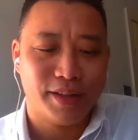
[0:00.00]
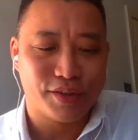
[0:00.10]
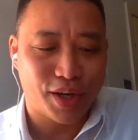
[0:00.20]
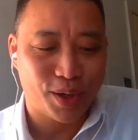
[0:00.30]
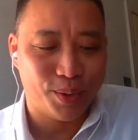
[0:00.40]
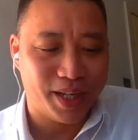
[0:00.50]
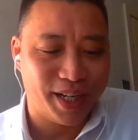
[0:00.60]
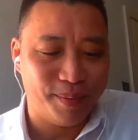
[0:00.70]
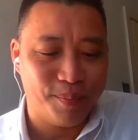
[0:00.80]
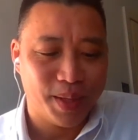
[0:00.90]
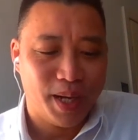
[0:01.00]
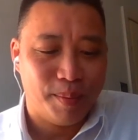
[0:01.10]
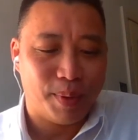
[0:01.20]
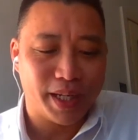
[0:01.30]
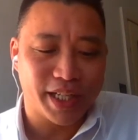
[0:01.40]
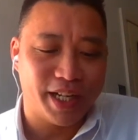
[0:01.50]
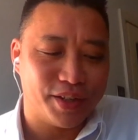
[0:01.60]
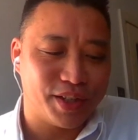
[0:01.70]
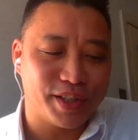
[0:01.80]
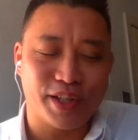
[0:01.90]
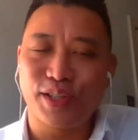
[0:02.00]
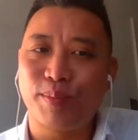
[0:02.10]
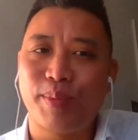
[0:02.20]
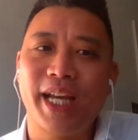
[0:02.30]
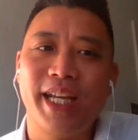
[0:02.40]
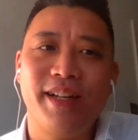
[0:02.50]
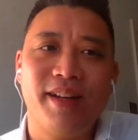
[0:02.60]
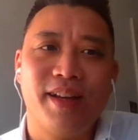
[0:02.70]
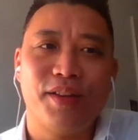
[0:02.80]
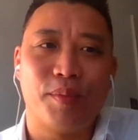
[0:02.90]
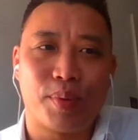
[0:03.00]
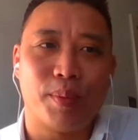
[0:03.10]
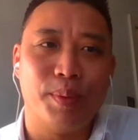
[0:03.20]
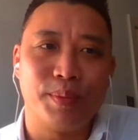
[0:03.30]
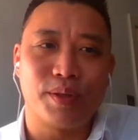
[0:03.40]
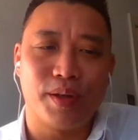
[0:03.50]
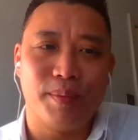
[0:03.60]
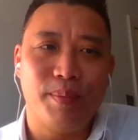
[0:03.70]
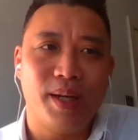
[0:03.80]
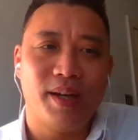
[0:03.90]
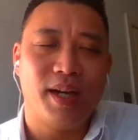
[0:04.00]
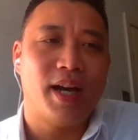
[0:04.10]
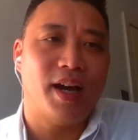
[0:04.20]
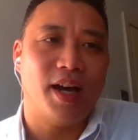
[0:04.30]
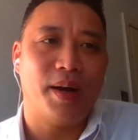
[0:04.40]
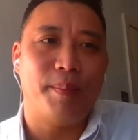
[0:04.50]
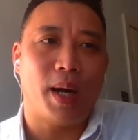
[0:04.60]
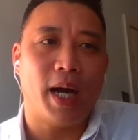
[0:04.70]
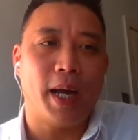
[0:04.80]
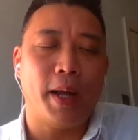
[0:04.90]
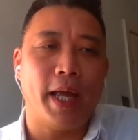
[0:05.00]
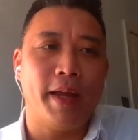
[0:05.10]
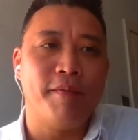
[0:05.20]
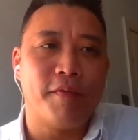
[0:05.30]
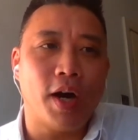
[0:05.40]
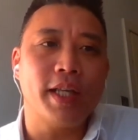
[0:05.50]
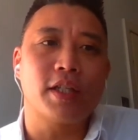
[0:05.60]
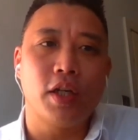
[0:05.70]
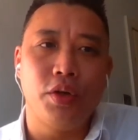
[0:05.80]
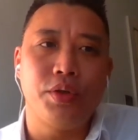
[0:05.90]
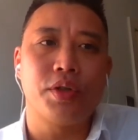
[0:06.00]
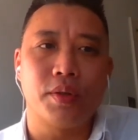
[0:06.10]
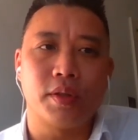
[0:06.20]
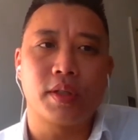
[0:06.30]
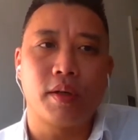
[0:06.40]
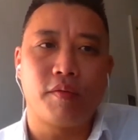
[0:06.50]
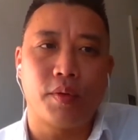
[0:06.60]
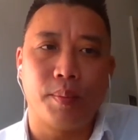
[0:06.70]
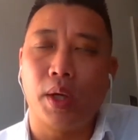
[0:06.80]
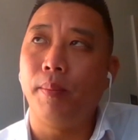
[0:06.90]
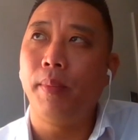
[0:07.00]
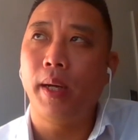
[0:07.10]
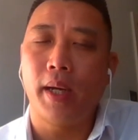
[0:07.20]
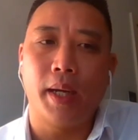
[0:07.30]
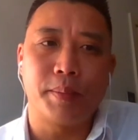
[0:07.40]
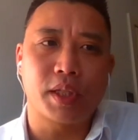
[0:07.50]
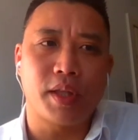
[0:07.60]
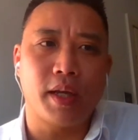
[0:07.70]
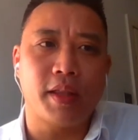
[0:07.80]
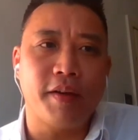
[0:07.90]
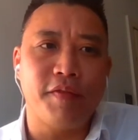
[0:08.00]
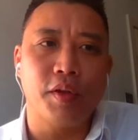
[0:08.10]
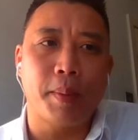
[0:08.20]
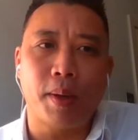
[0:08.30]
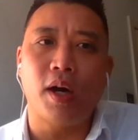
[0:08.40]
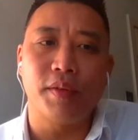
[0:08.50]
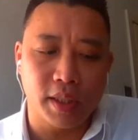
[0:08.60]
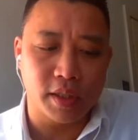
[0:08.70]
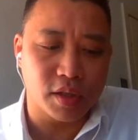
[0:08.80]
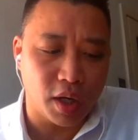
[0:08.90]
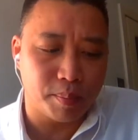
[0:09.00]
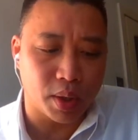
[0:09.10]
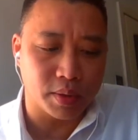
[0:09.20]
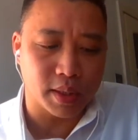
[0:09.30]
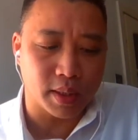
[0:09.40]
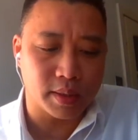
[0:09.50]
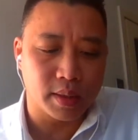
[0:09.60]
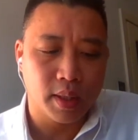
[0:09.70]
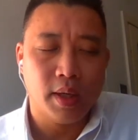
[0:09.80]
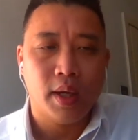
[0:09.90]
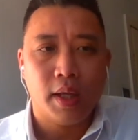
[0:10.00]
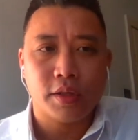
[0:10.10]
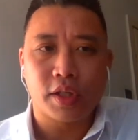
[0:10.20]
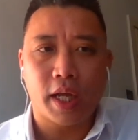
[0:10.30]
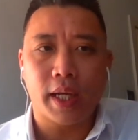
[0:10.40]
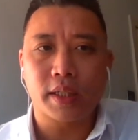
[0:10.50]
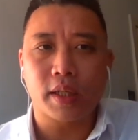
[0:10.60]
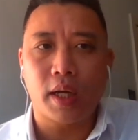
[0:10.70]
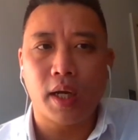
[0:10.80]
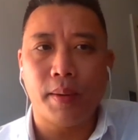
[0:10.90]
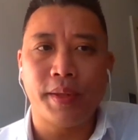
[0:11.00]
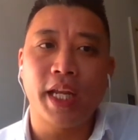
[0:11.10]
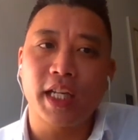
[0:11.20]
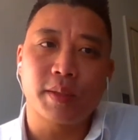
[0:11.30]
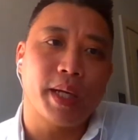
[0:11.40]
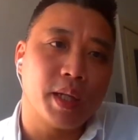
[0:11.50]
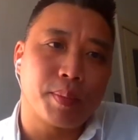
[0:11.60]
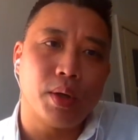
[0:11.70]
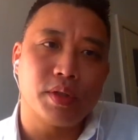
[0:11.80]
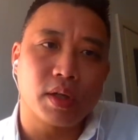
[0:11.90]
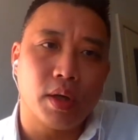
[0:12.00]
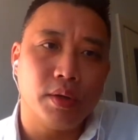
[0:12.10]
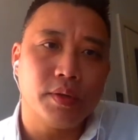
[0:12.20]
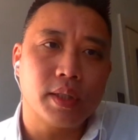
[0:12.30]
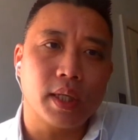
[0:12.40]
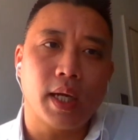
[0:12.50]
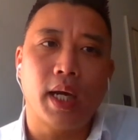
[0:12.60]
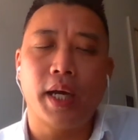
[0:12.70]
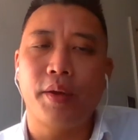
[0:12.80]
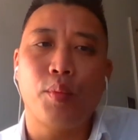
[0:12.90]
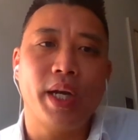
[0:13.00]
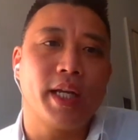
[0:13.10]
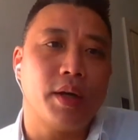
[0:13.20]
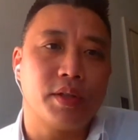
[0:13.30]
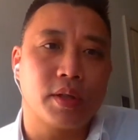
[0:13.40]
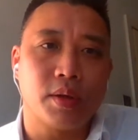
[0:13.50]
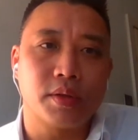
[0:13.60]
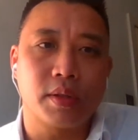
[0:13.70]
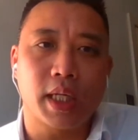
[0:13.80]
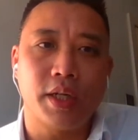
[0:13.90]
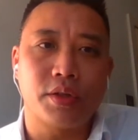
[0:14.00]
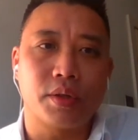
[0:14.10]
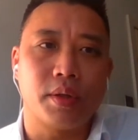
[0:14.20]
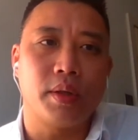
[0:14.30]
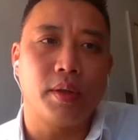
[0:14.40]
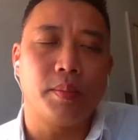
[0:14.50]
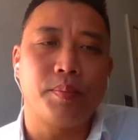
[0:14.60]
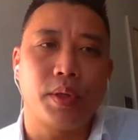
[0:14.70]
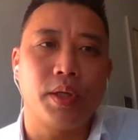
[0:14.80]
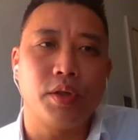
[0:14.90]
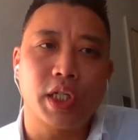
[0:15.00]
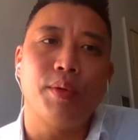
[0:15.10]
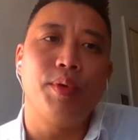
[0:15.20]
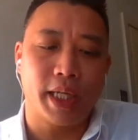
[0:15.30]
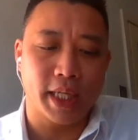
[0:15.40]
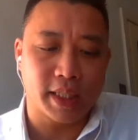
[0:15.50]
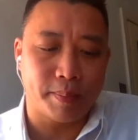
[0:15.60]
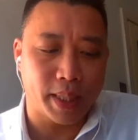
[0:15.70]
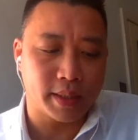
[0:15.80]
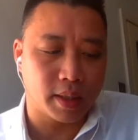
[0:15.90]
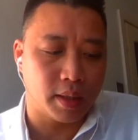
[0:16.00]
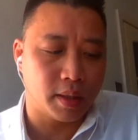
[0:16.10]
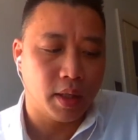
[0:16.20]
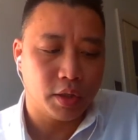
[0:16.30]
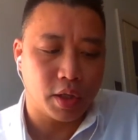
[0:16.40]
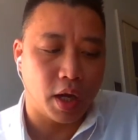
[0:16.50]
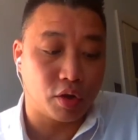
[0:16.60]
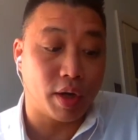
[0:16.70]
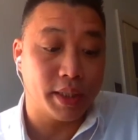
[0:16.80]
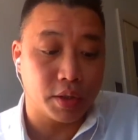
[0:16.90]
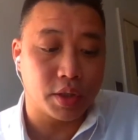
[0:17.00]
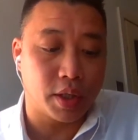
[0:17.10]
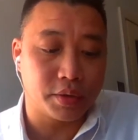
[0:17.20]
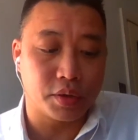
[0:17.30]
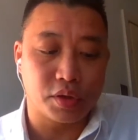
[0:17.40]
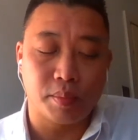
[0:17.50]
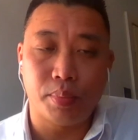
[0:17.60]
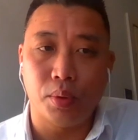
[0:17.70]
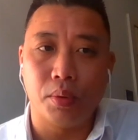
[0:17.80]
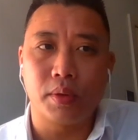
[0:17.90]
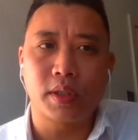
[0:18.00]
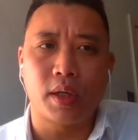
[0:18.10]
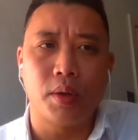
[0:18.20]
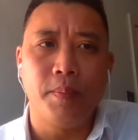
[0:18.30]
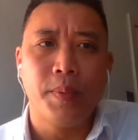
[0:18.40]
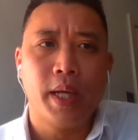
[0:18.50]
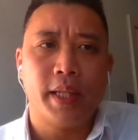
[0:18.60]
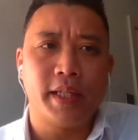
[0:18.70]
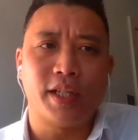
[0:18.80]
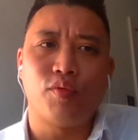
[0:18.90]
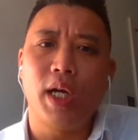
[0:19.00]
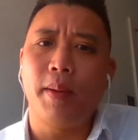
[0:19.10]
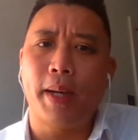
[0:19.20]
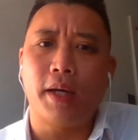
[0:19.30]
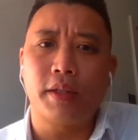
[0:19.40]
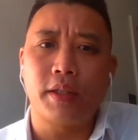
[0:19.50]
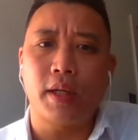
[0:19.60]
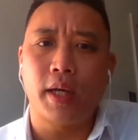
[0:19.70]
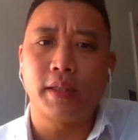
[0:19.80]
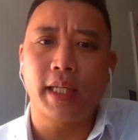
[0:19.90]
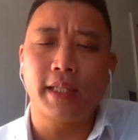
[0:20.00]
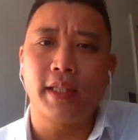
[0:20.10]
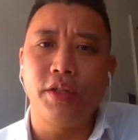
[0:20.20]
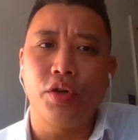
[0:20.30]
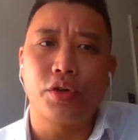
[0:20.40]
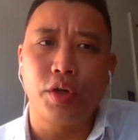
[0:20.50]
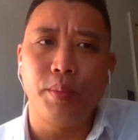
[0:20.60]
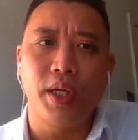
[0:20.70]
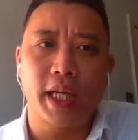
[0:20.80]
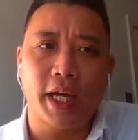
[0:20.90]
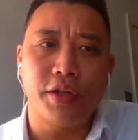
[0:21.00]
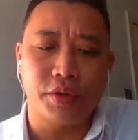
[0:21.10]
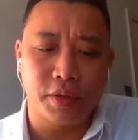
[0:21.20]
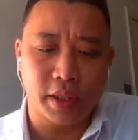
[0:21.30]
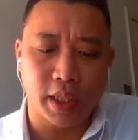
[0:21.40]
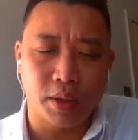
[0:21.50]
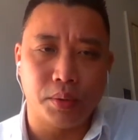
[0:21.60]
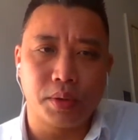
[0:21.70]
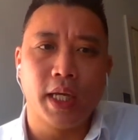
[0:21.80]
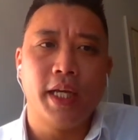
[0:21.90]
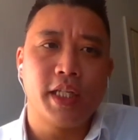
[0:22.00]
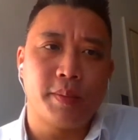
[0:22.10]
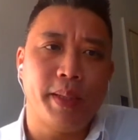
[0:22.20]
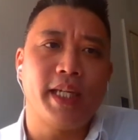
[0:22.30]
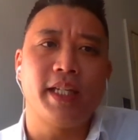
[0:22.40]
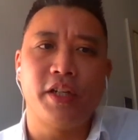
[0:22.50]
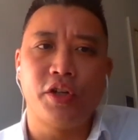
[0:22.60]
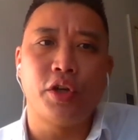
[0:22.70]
so um, my challenge is to explain the problem to them um, invite solutions from them um, so they, they feel they're part of the design process so that uh, and then explain the pros and cons and then when it goes to consultation you generally get a better a greater chance of support so this is really about uh, testing your communication skills speaking in a